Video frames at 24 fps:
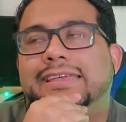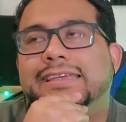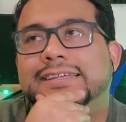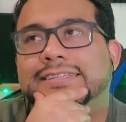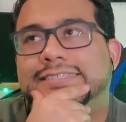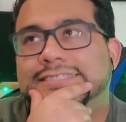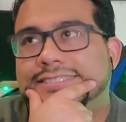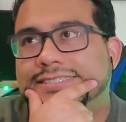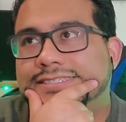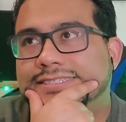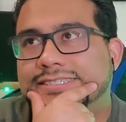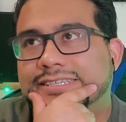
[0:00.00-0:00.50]

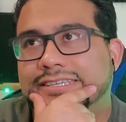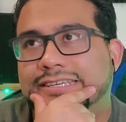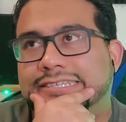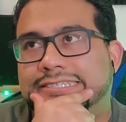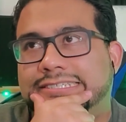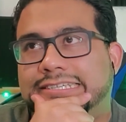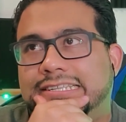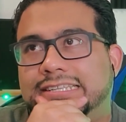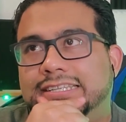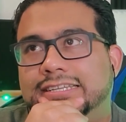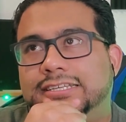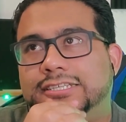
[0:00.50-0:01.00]
it's
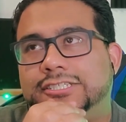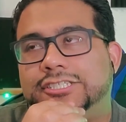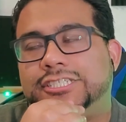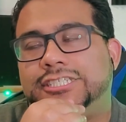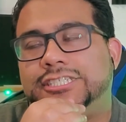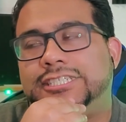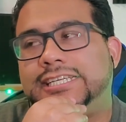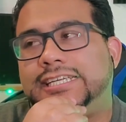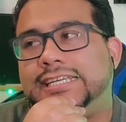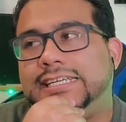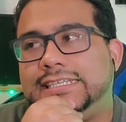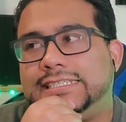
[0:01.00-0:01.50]
it's a little
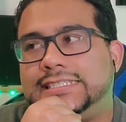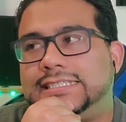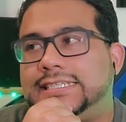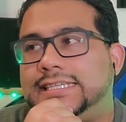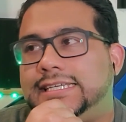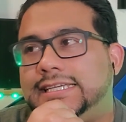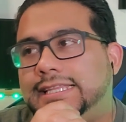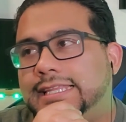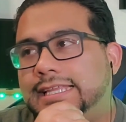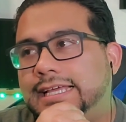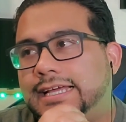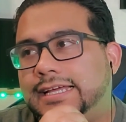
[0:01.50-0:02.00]

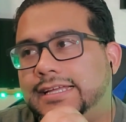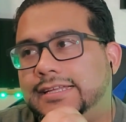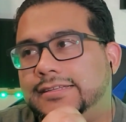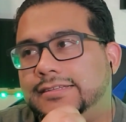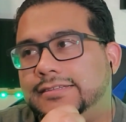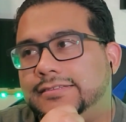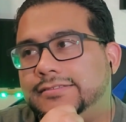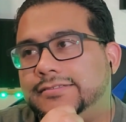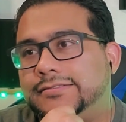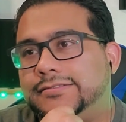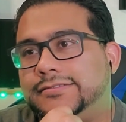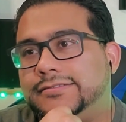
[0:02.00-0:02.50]
cheesy that
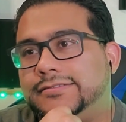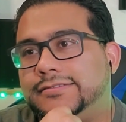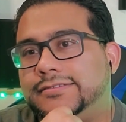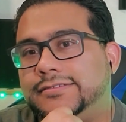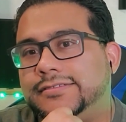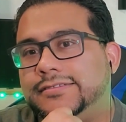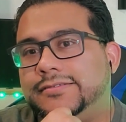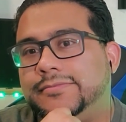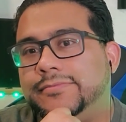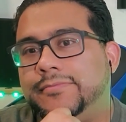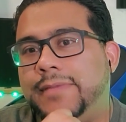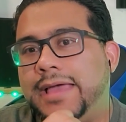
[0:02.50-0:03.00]

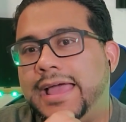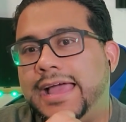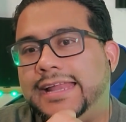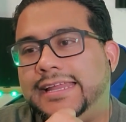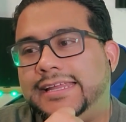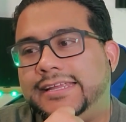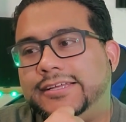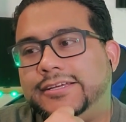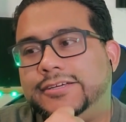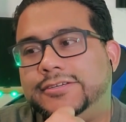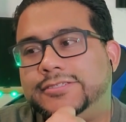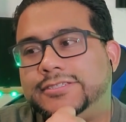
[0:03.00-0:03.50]

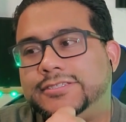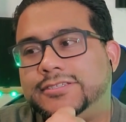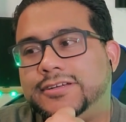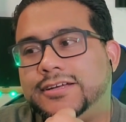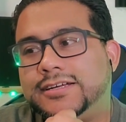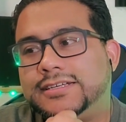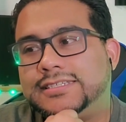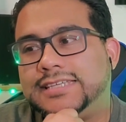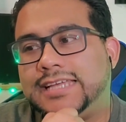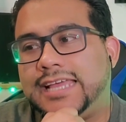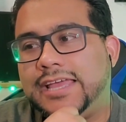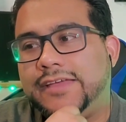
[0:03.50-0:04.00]
Madi goes to
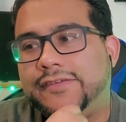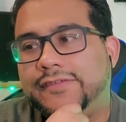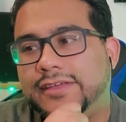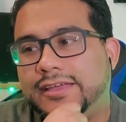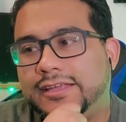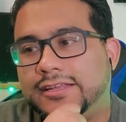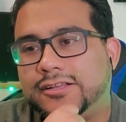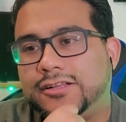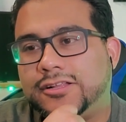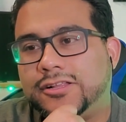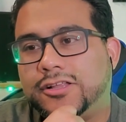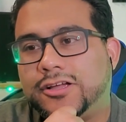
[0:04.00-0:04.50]
Octavia
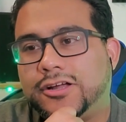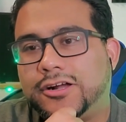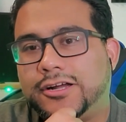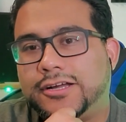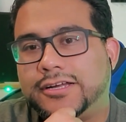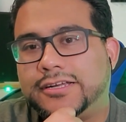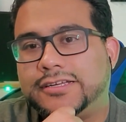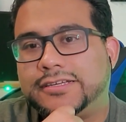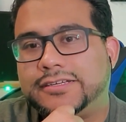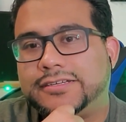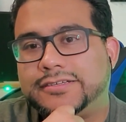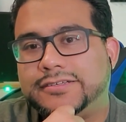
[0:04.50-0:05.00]
and
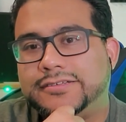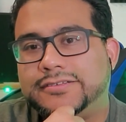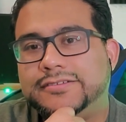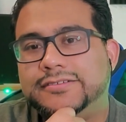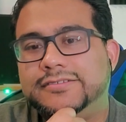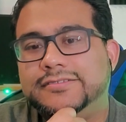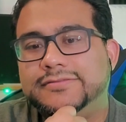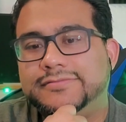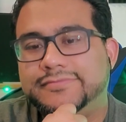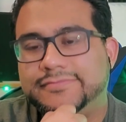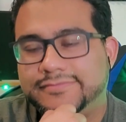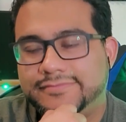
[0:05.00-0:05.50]
Clarke
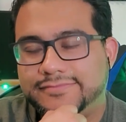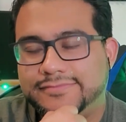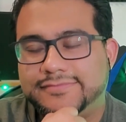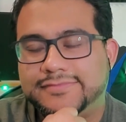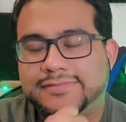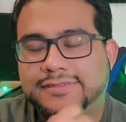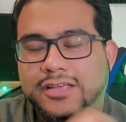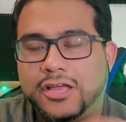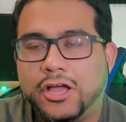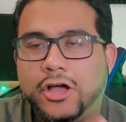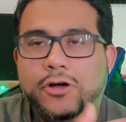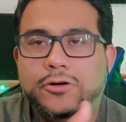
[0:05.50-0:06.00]

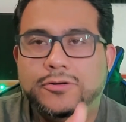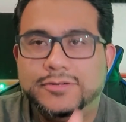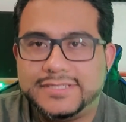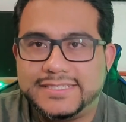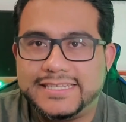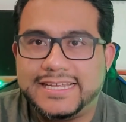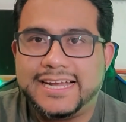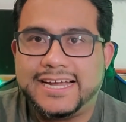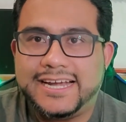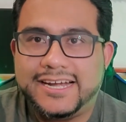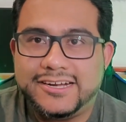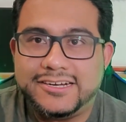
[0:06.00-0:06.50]
goes
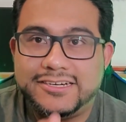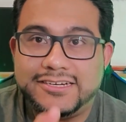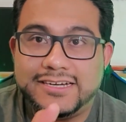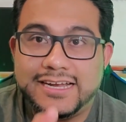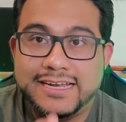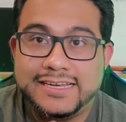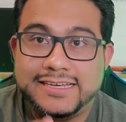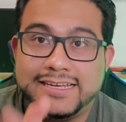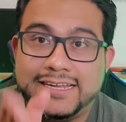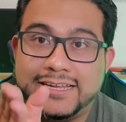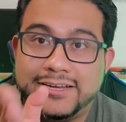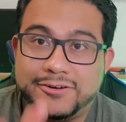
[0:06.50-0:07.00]
there
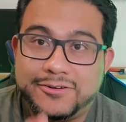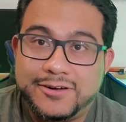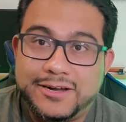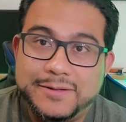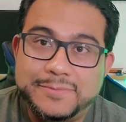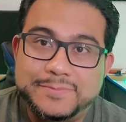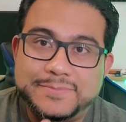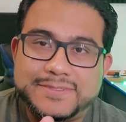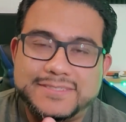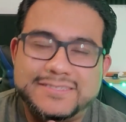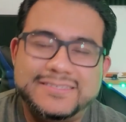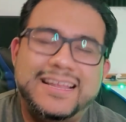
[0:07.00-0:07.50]
and
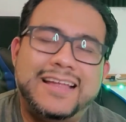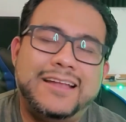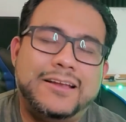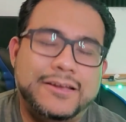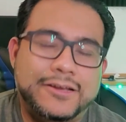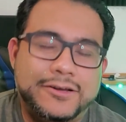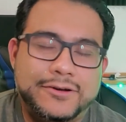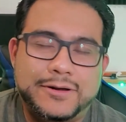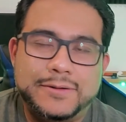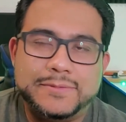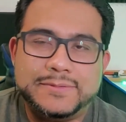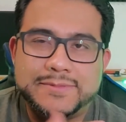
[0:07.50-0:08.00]
interrupts, not
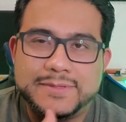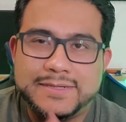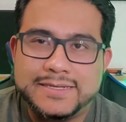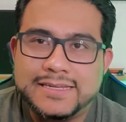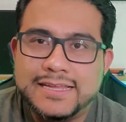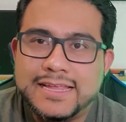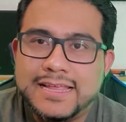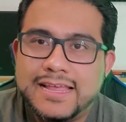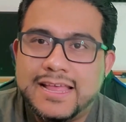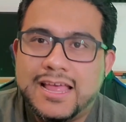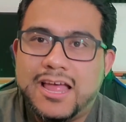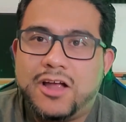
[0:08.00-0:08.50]
interrupts, but
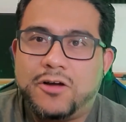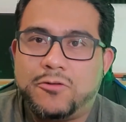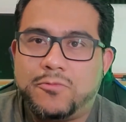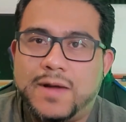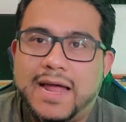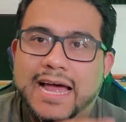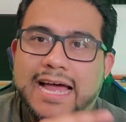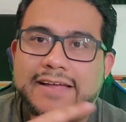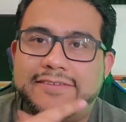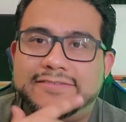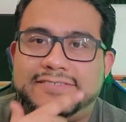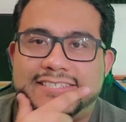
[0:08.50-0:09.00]

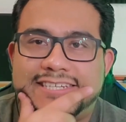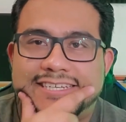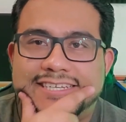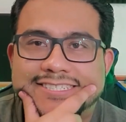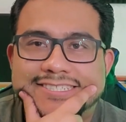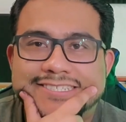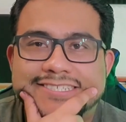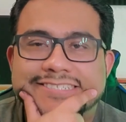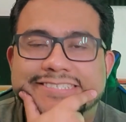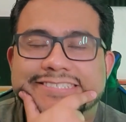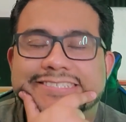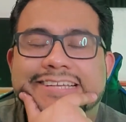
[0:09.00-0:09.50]
arrives
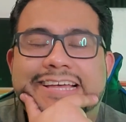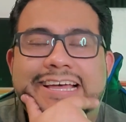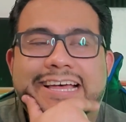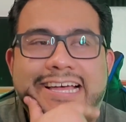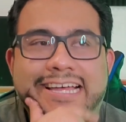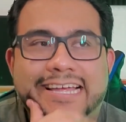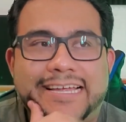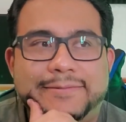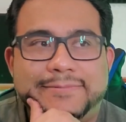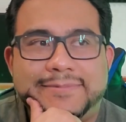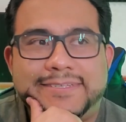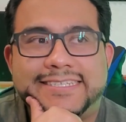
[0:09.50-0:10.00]
just on
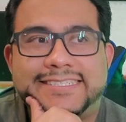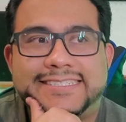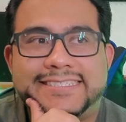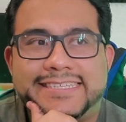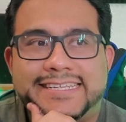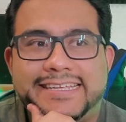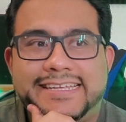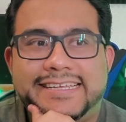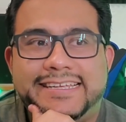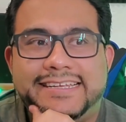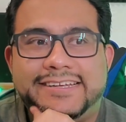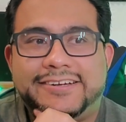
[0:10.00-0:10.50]
time to
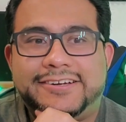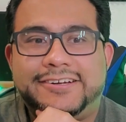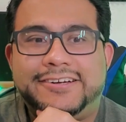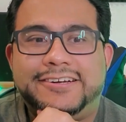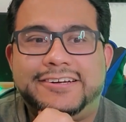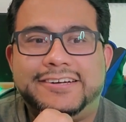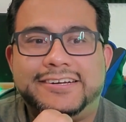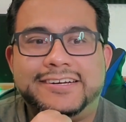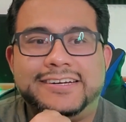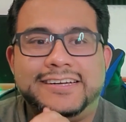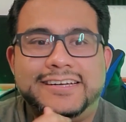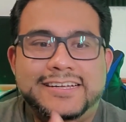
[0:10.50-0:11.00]
see
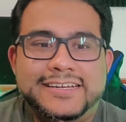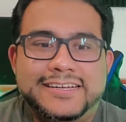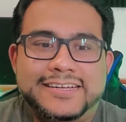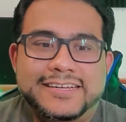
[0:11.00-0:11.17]
her